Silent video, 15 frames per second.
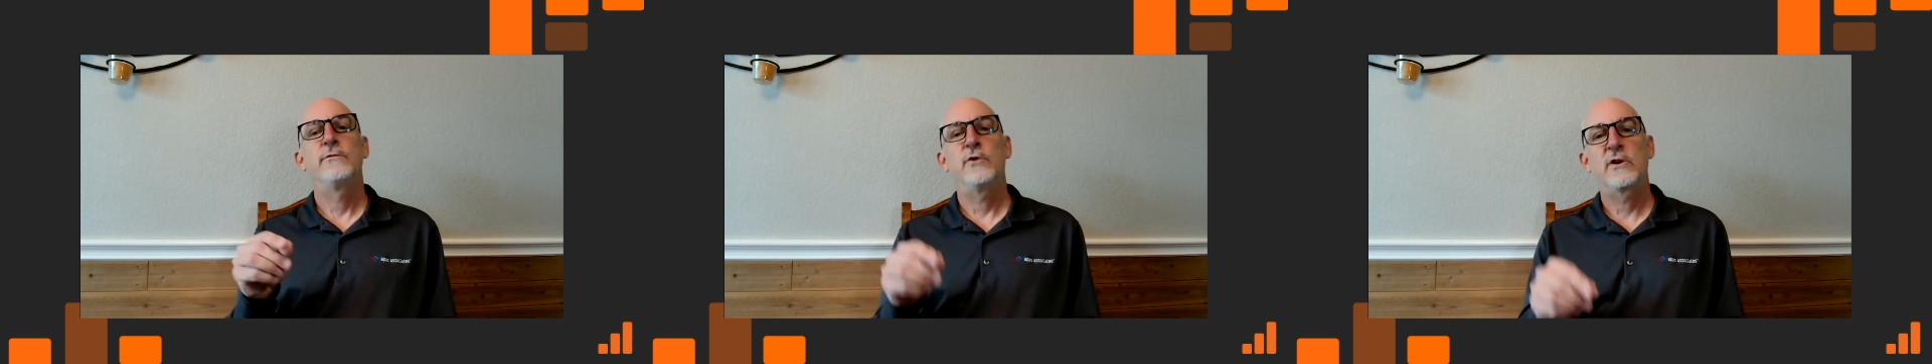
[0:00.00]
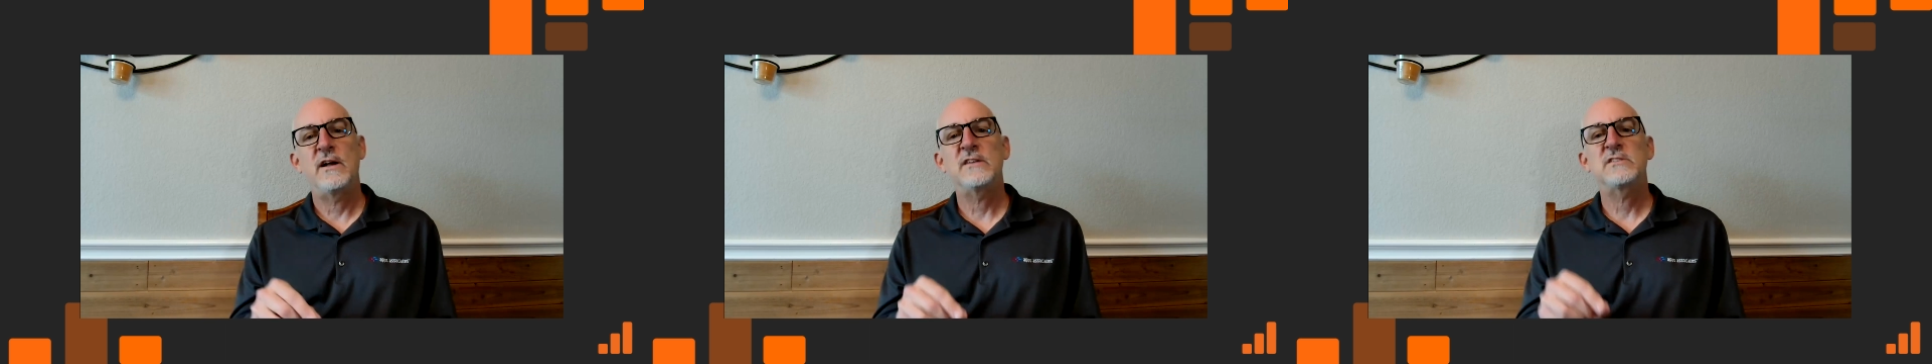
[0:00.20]

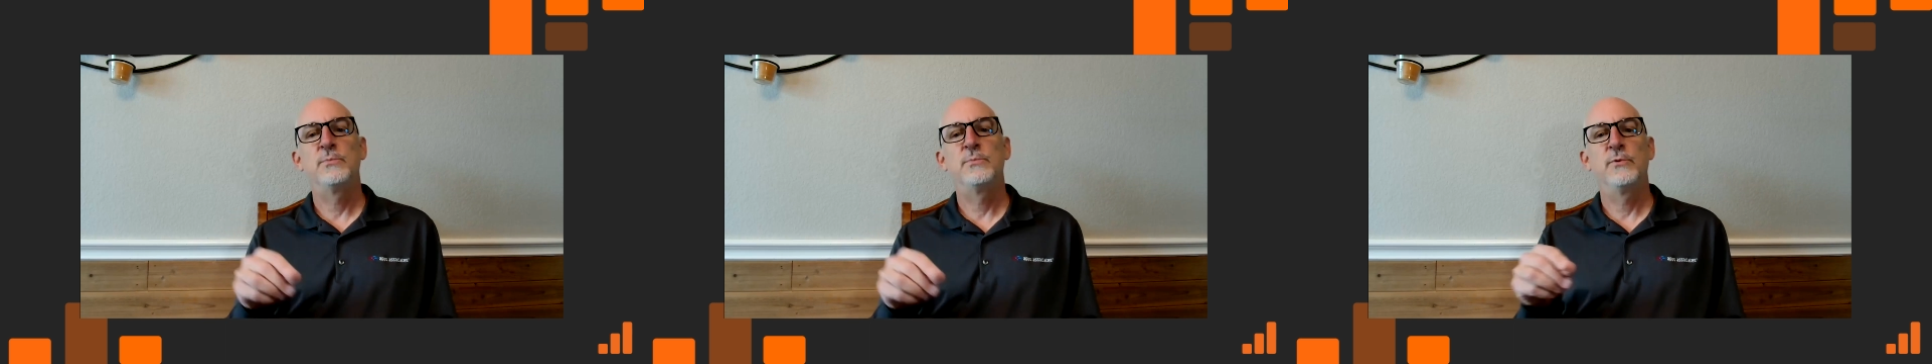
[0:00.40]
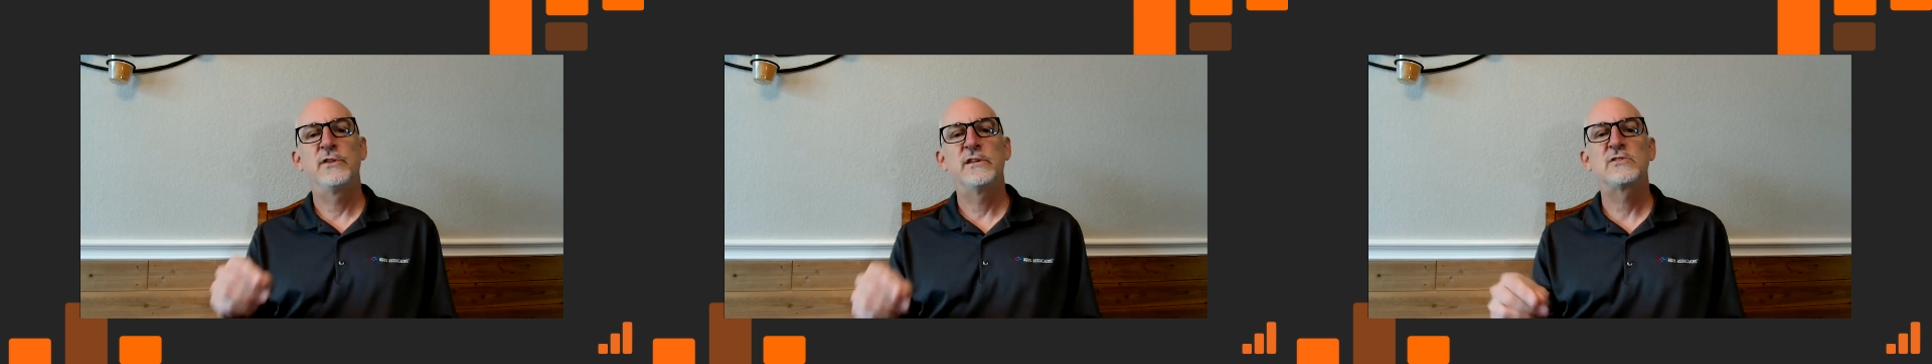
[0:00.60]
for a
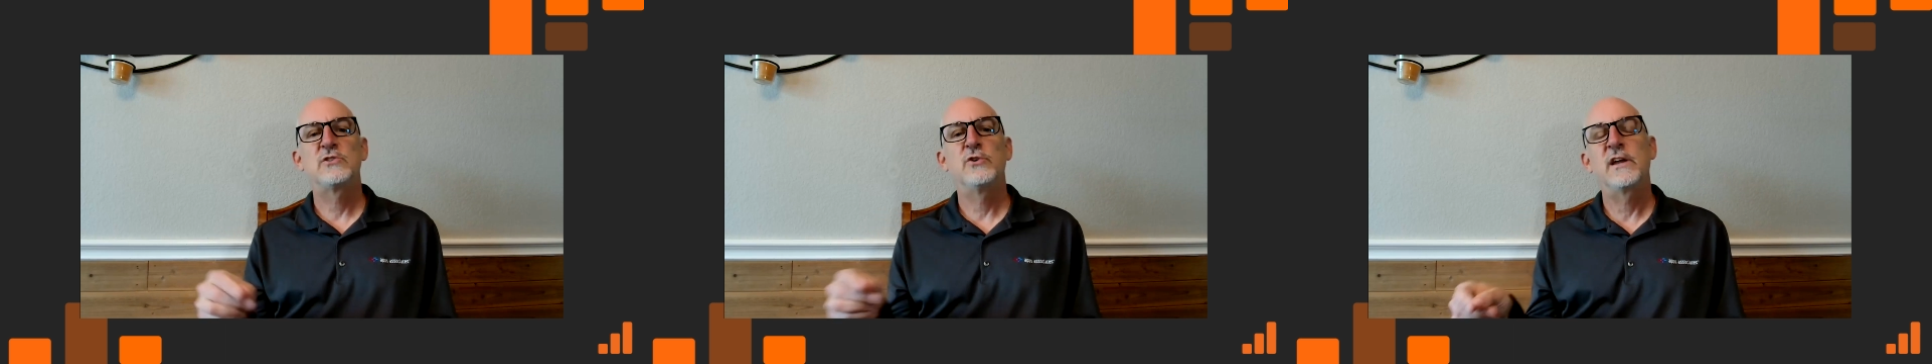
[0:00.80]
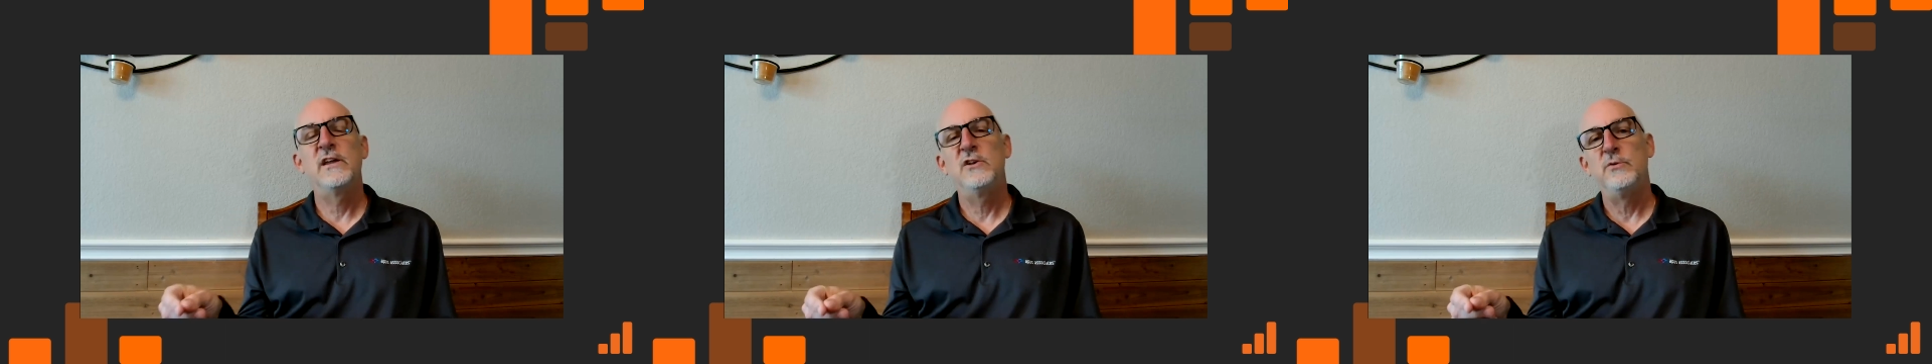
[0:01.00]
customer that's
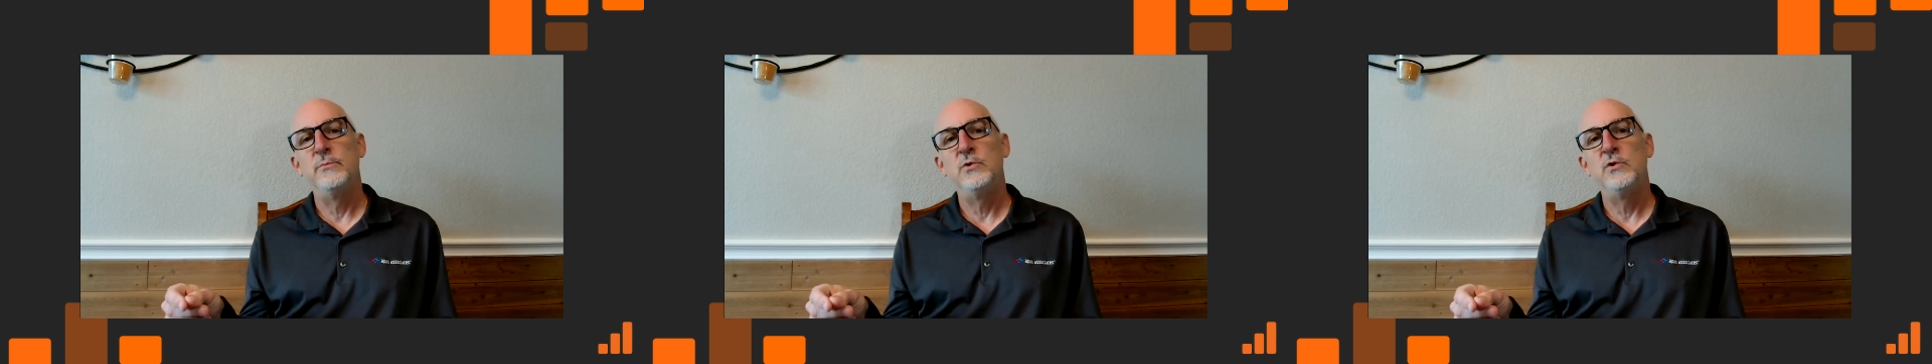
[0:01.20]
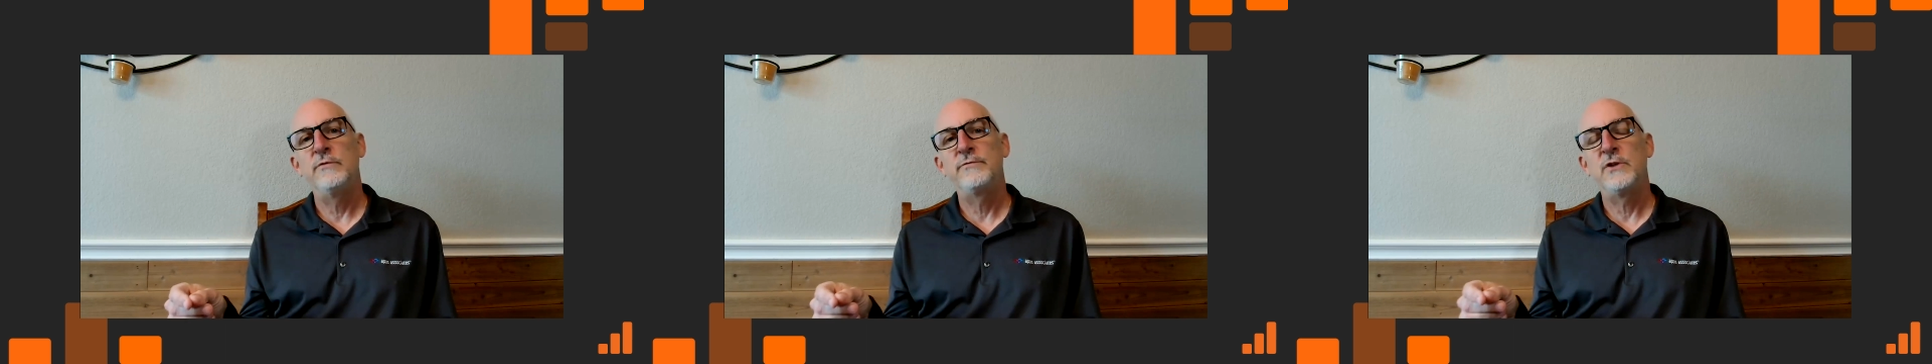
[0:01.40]
looking to
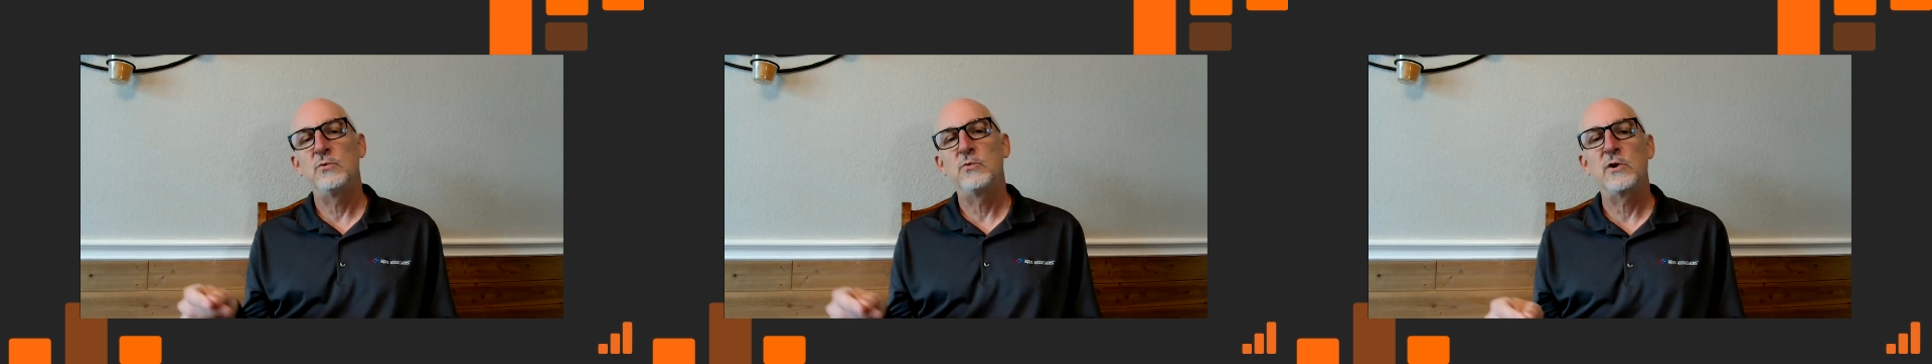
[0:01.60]
move their